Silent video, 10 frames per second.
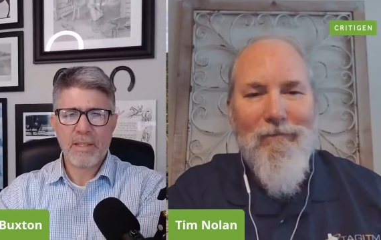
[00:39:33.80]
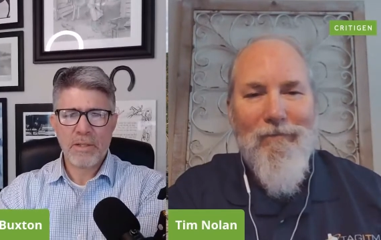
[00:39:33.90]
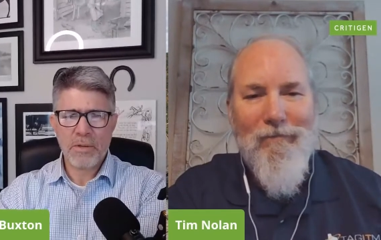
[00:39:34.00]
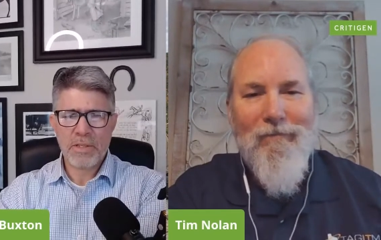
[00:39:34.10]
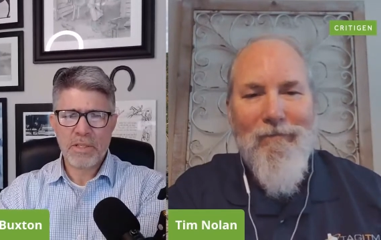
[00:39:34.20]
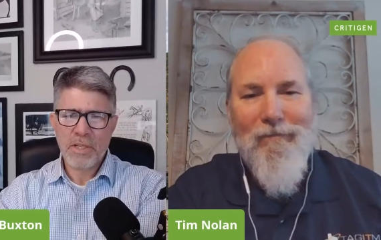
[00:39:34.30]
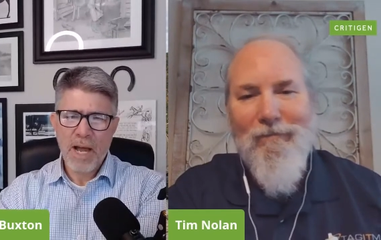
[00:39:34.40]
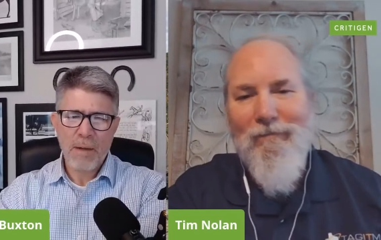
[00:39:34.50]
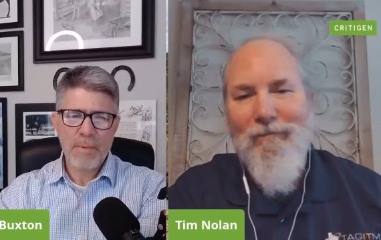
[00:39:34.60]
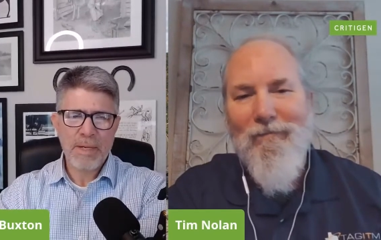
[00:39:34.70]
Speaker 1: to do its
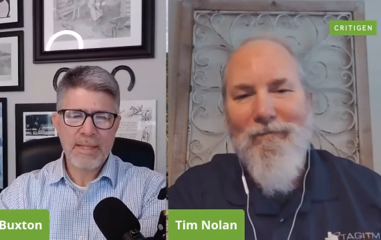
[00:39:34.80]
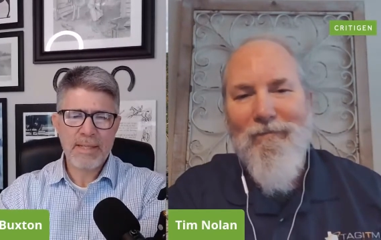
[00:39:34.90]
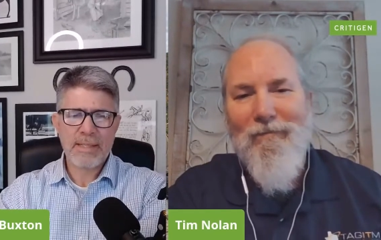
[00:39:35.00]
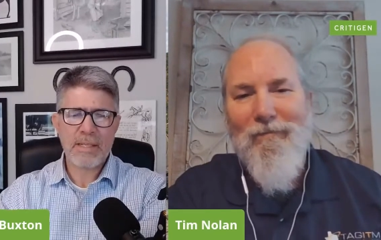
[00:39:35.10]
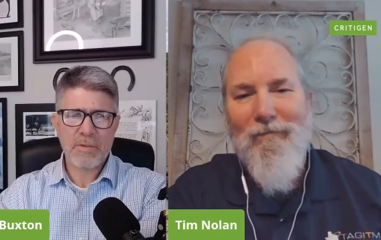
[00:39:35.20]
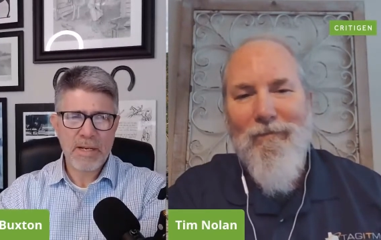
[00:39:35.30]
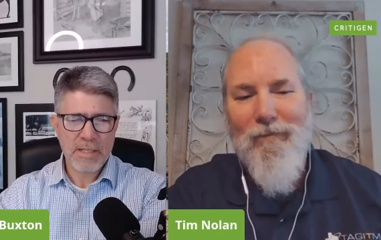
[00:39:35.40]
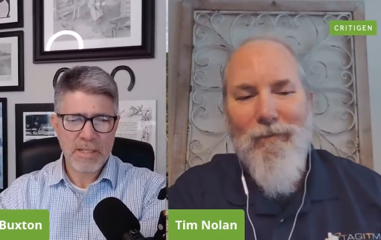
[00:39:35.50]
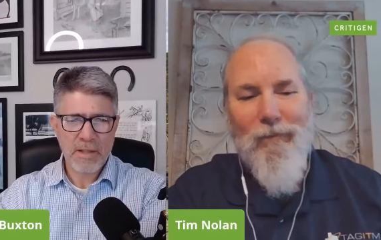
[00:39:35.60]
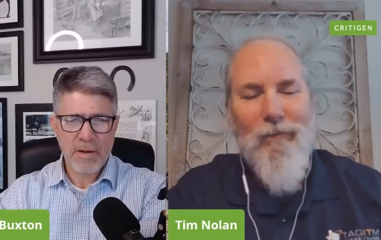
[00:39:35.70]
job in the
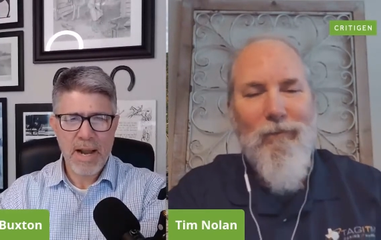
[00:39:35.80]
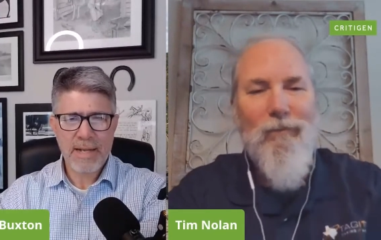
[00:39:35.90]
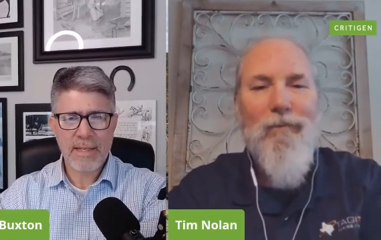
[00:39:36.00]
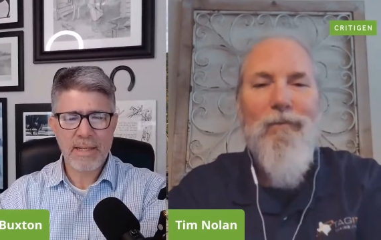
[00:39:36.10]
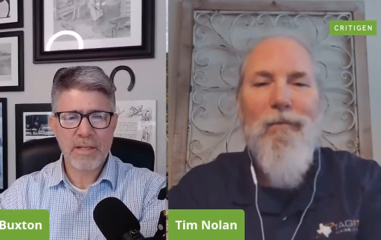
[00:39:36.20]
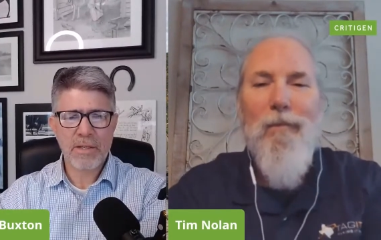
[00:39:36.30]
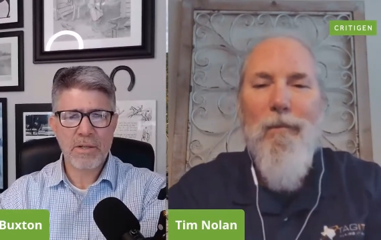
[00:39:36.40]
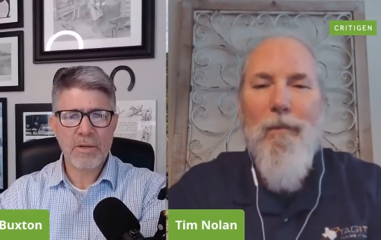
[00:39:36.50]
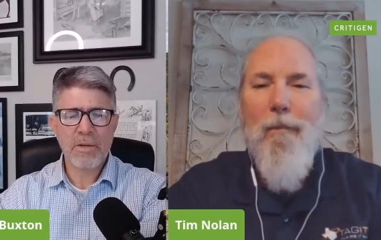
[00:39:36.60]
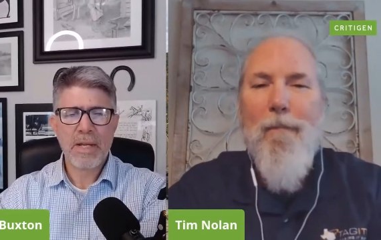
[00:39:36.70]
situation that they're asking it to
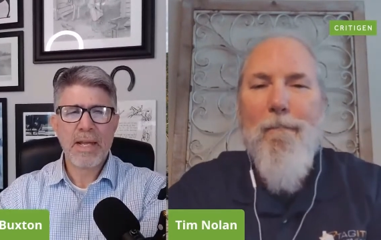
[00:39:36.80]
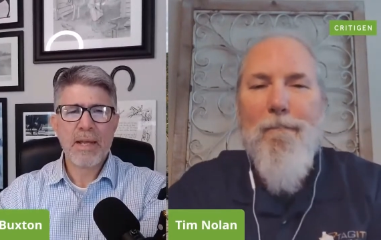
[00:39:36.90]
do.